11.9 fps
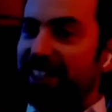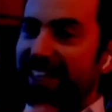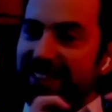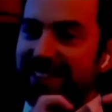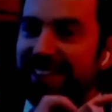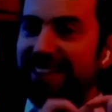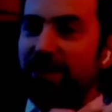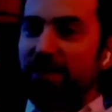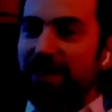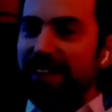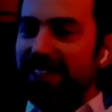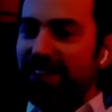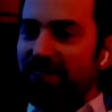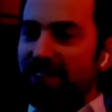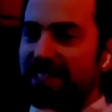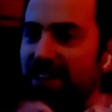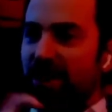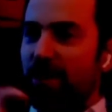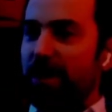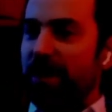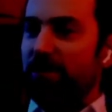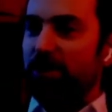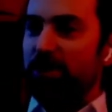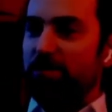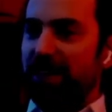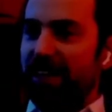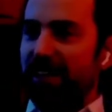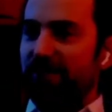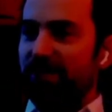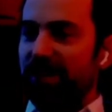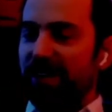take those little thumbnails into Viscom, make them real big,